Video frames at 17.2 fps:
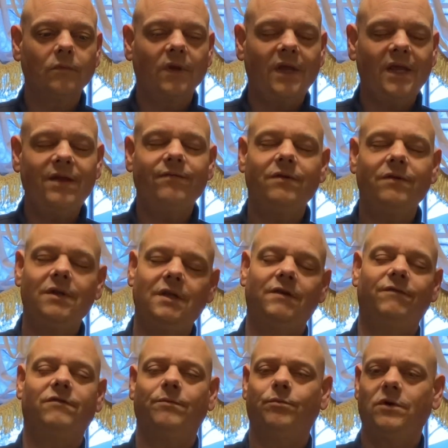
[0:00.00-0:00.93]
Even
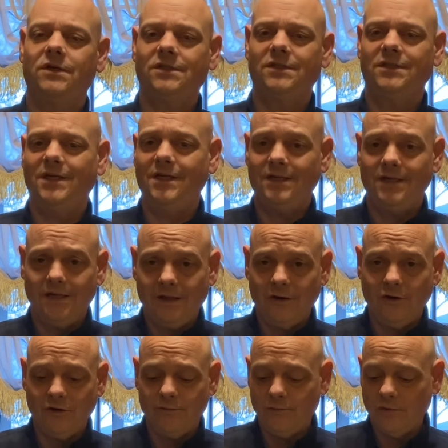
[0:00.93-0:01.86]
if the president
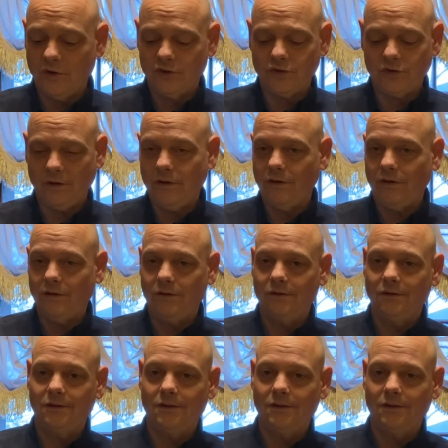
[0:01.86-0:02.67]
declared martial law,